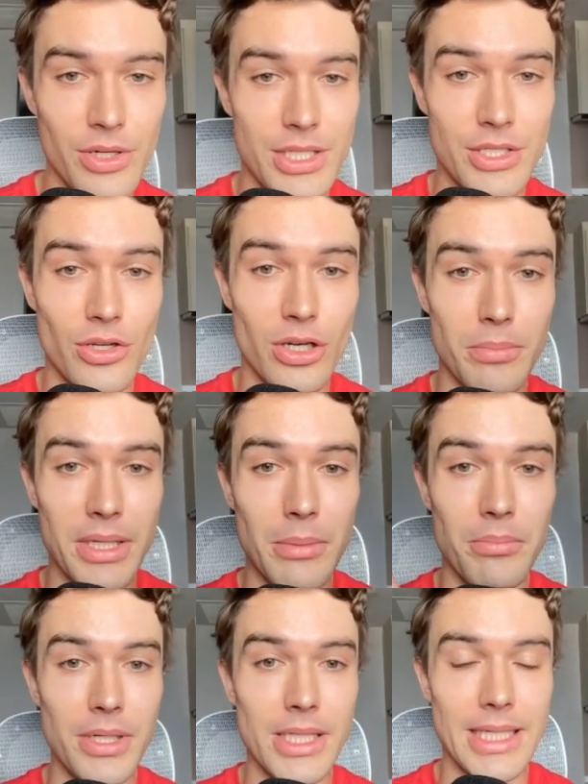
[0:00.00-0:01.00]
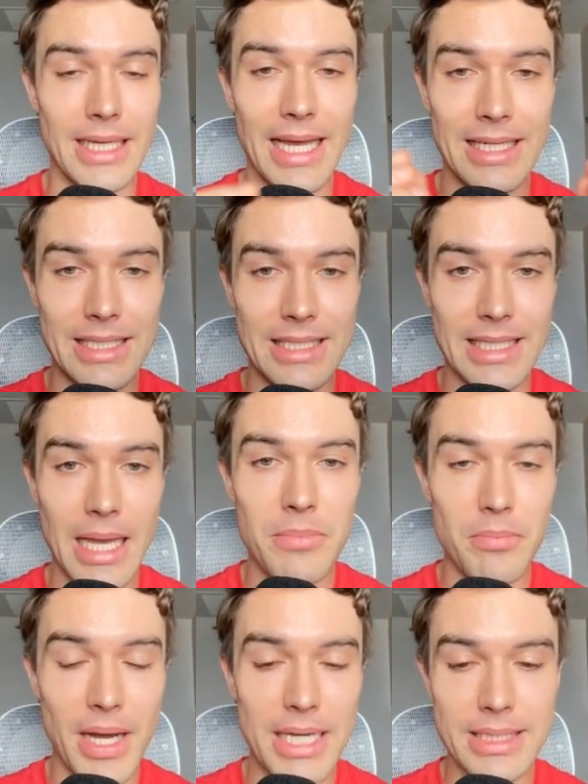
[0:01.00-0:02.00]
This is gonna be the building, like the
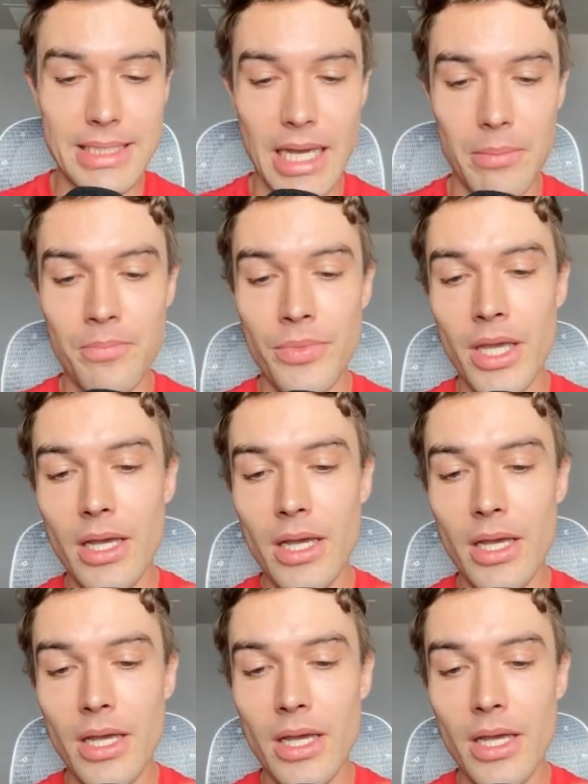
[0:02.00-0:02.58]
step by step,